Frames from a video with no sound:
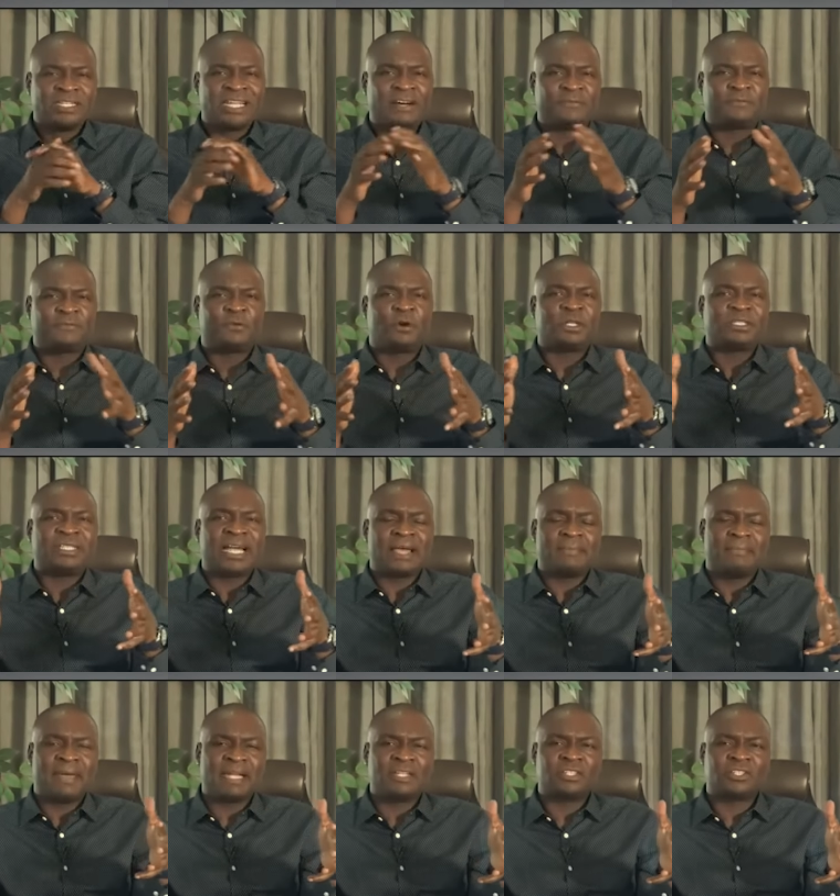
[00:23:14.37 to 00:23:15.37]
There are four
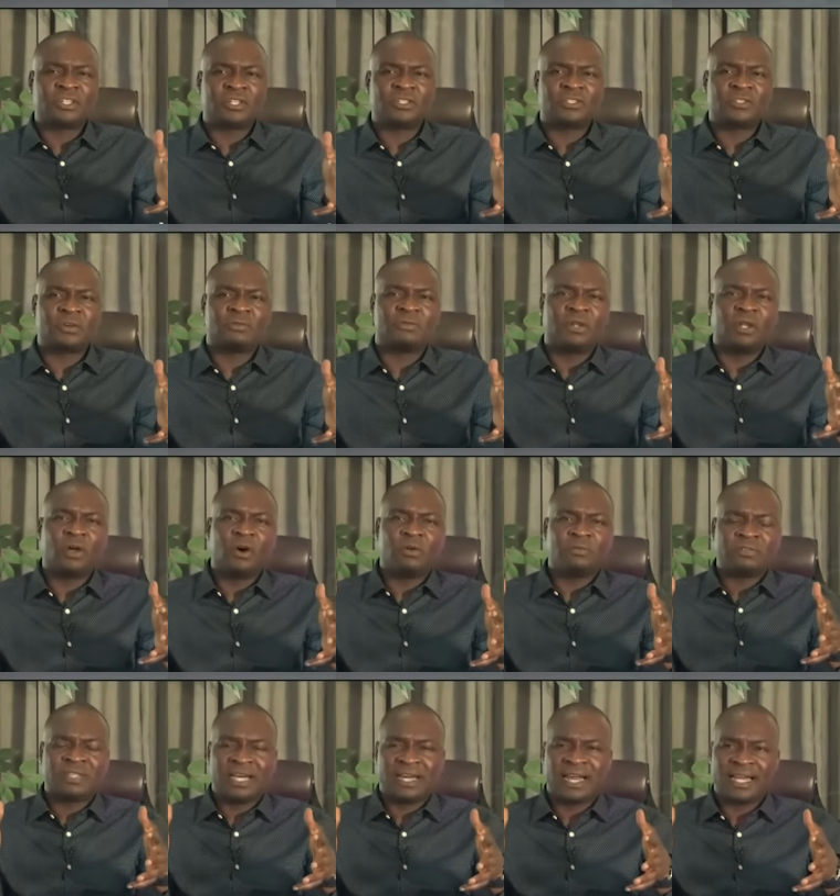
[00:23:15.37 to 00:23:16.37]
dimensions of
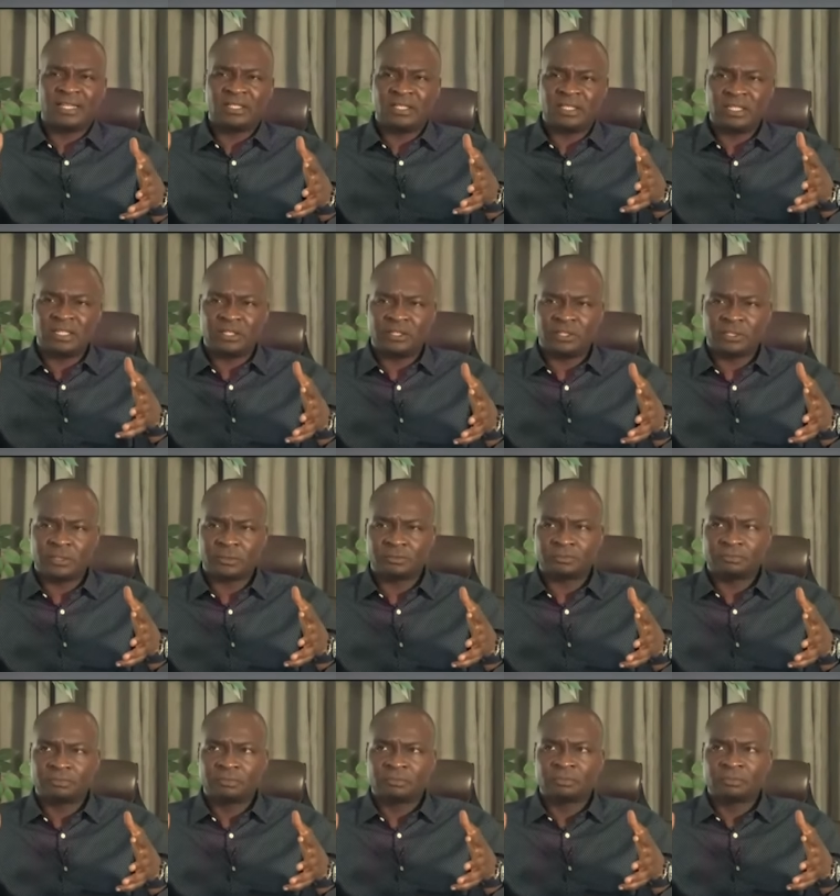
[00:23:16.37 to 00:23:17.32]
love that I teach.